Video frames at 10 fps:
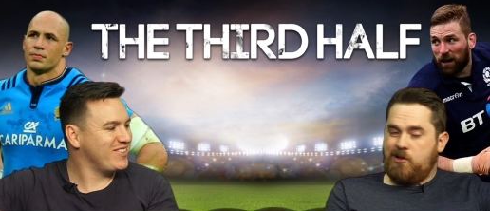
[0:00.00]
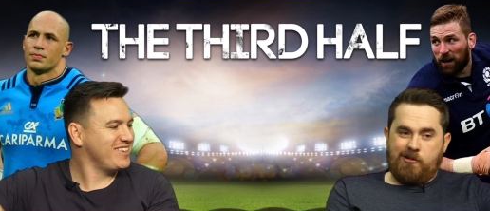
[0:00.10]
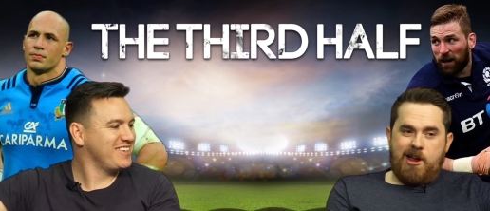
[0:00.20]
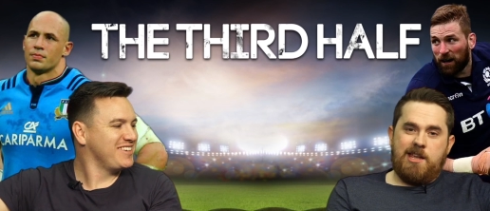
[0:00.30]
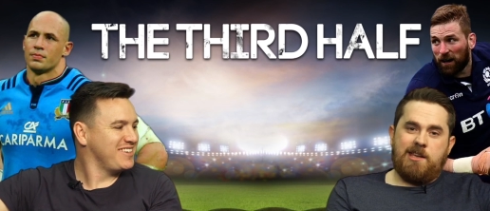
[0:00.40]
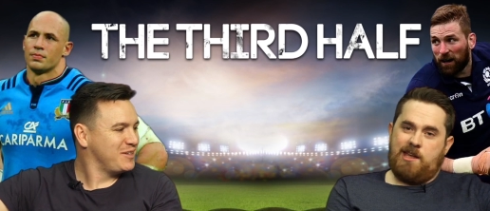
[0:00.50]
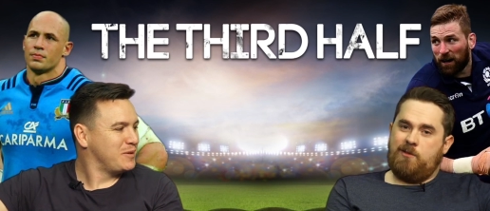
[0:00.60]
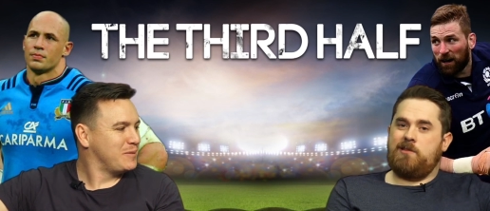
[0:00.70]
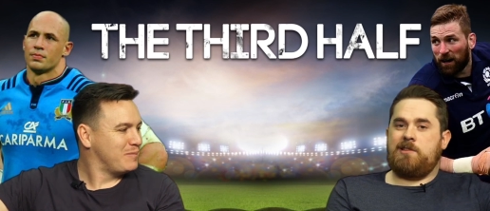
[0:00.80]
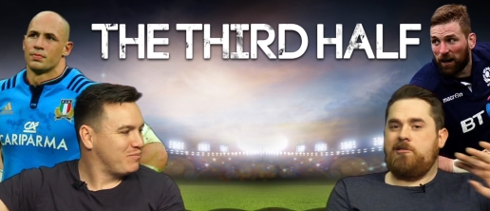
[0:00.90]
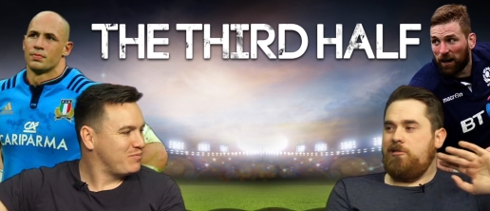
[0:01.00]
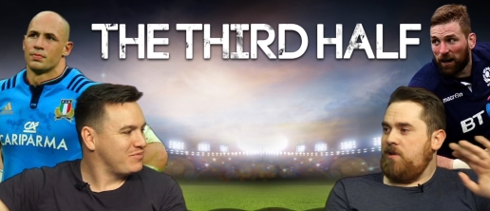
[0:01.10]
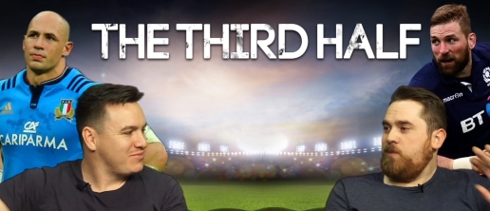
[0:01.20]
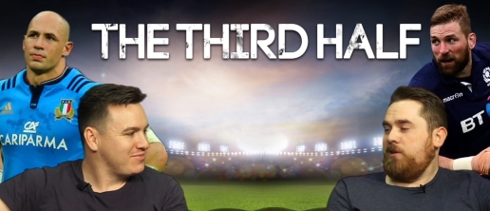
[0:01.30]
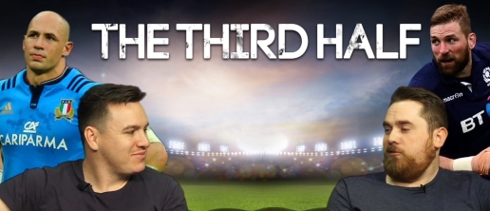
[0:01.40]
Speaker 1: Was great. It was
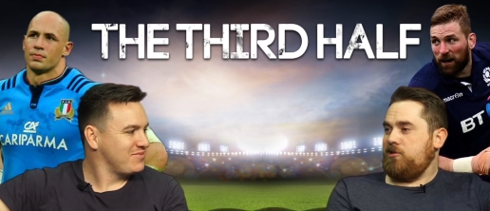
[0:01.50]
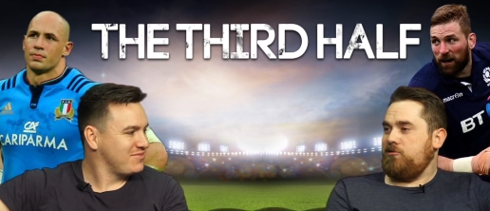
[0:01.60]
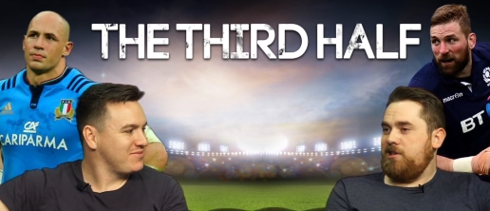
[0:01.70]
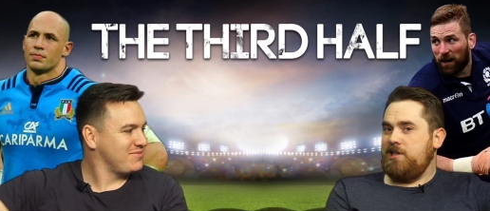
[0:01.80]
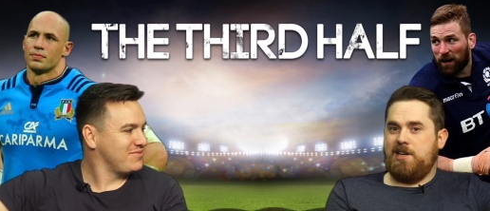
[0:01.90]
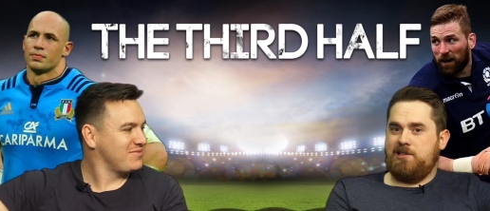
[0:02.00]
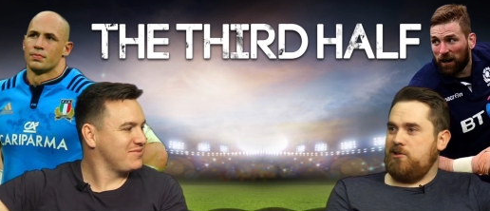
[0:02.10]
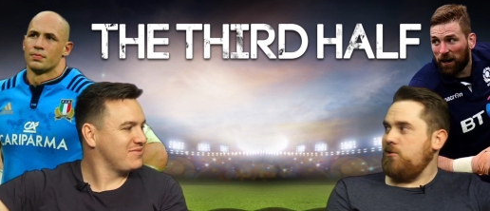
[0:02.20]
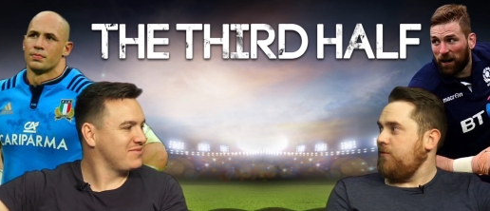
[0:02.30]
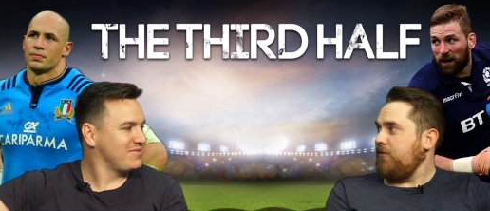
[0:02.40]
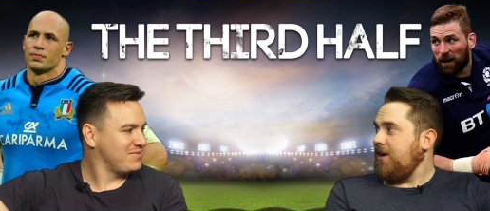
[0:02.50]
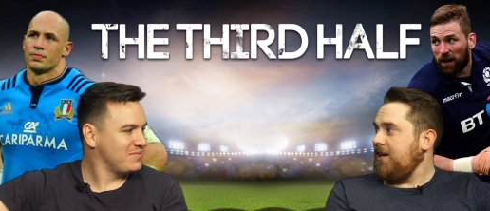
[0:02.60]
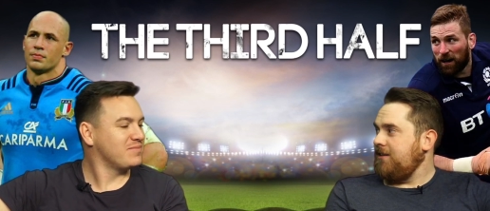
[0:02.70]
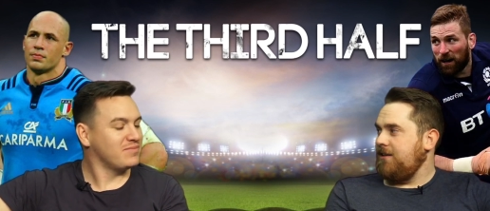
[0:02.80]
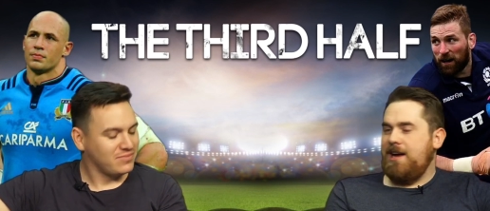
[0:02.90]
incredibly frustrating as a Scotland
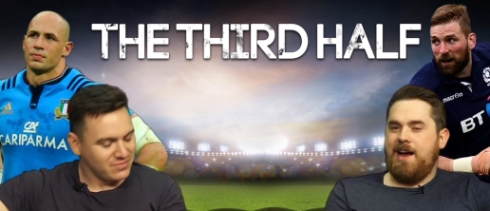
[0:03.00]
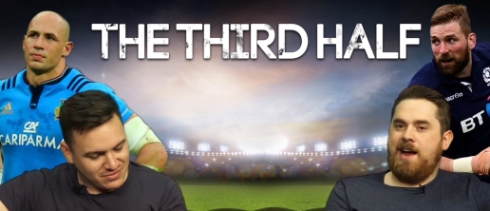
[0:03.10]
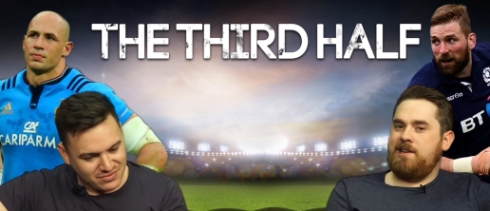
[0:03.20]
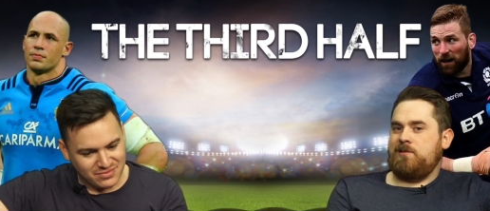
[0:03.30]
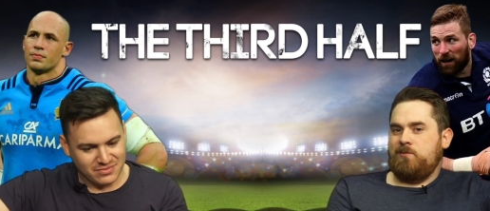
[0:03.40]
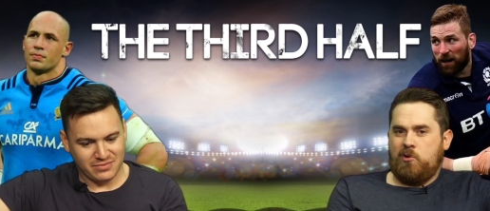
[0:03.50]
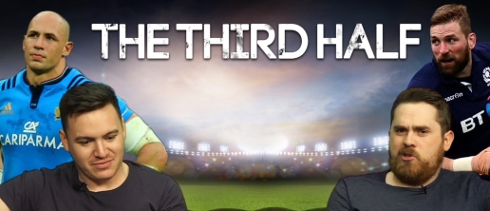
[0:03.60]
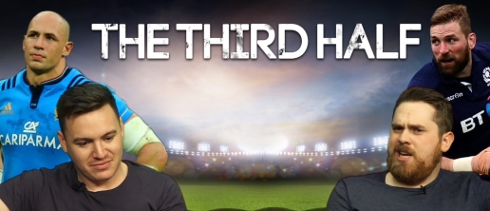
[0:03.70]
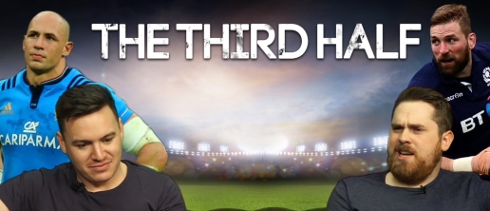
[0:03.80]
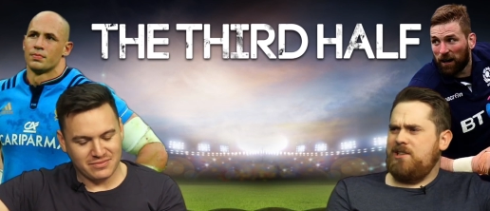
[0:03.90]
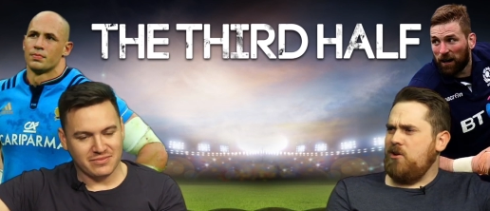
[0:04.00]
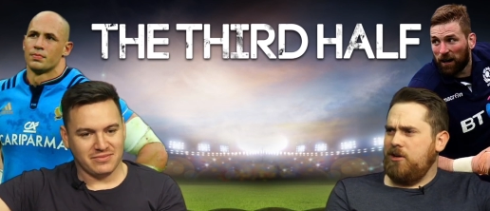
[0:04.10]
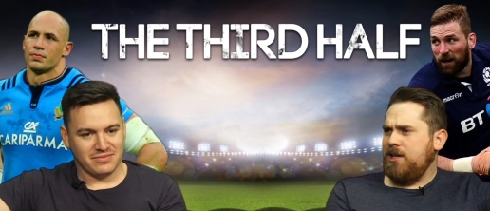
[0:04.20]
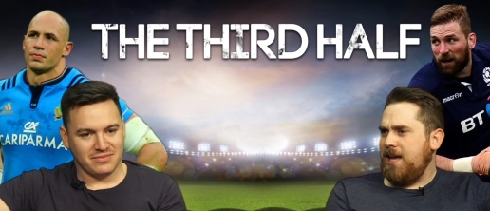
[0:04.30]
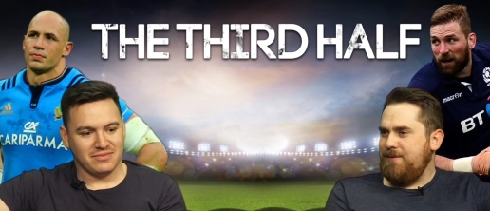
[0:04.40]
fan, as watching any
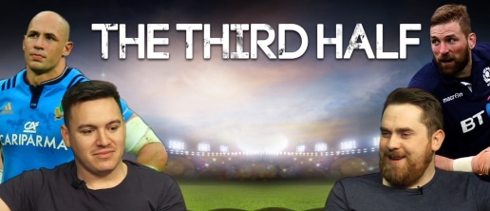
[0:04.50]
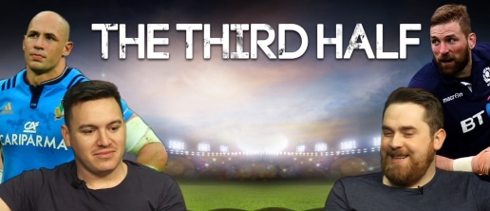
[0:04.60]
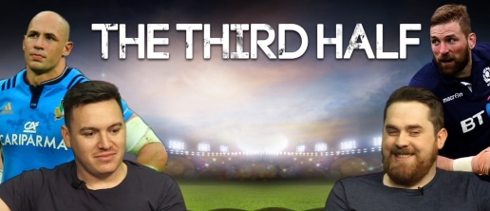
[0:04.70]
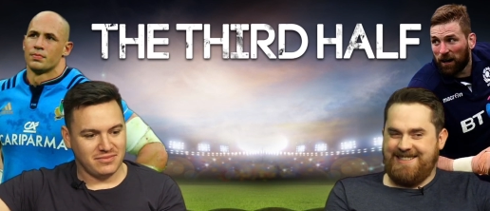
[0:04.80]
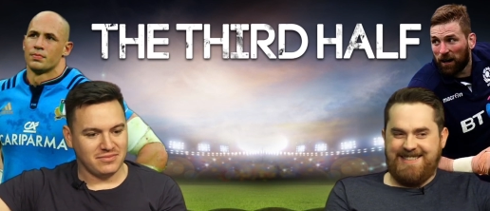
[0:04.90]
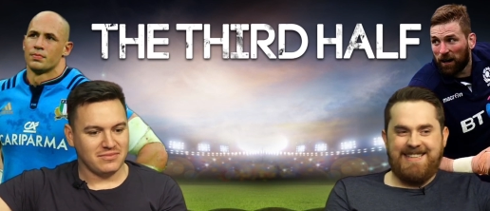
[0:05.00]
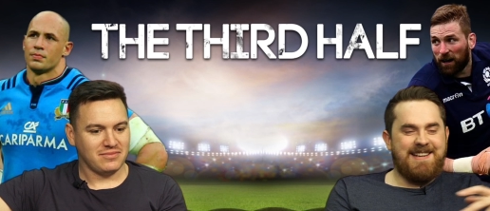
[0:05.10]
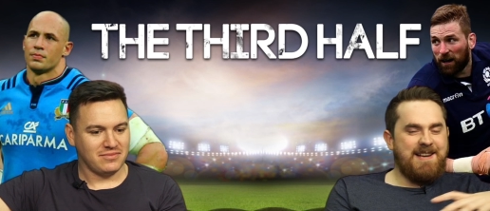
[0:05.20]
Scotland game is.